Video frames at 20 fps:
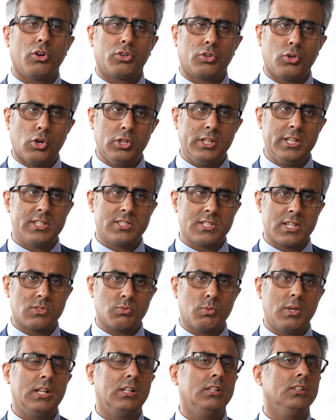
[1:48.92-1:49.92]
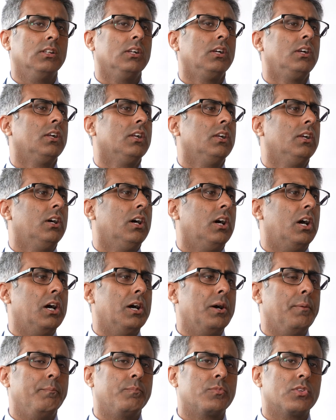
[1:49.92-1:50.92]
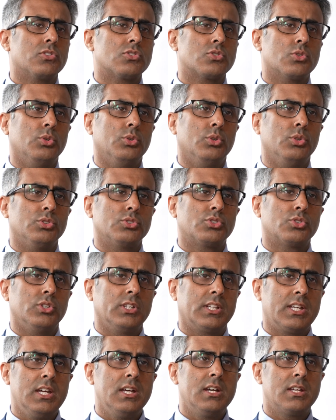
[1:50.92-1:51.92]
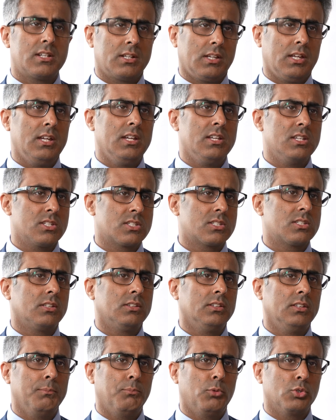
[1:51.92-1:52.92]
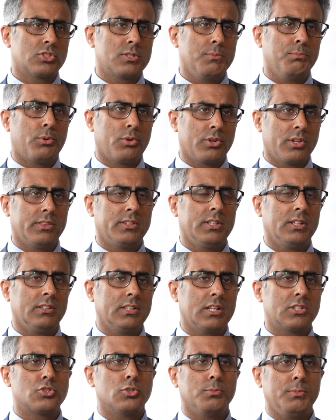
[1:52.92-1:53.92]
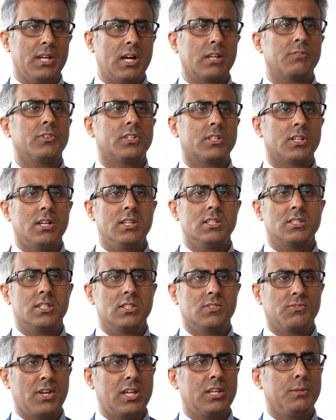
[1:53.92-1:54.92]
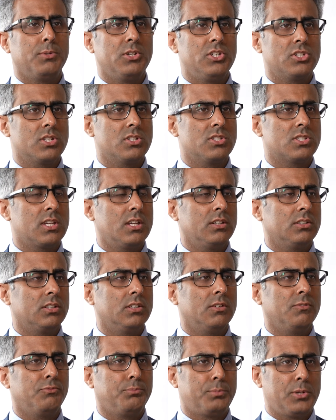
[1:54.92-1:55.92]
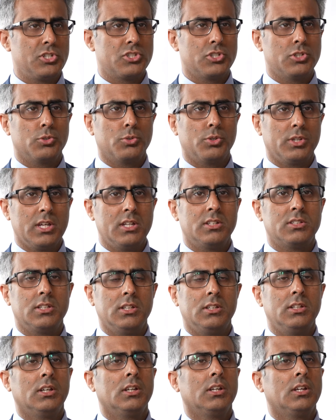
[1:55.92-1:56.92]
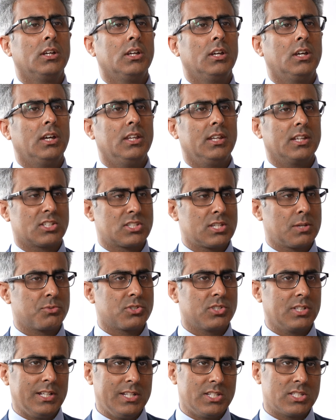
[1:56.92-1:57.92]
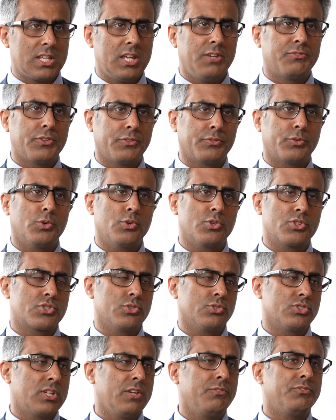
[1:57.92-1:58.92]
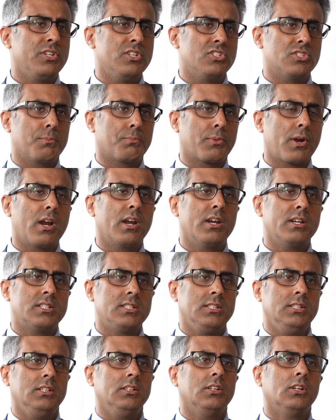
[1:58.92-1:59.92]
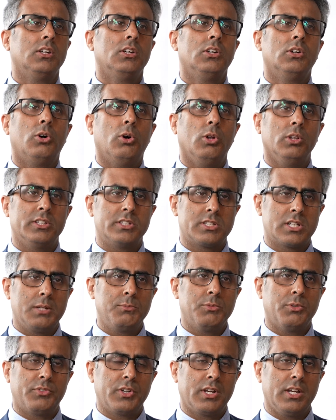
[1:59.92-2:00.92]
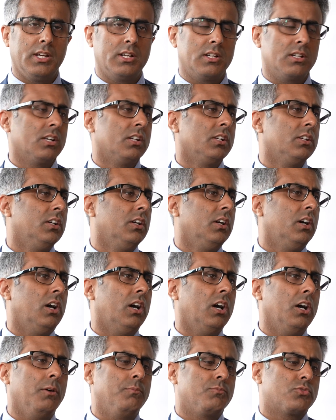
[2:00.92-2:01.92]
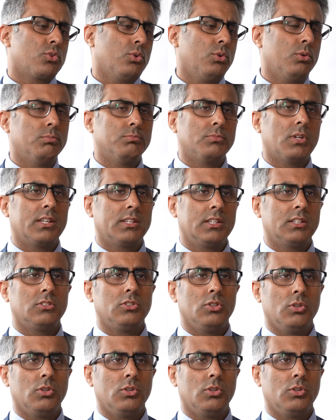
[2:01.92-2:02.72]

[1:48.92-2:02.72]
colleagues as well. So the care is the most important thing that should be advertised, is very patient-centered, patient-oriented, and exceptionally safe, of course. So safety is a priority all the time over here. So I think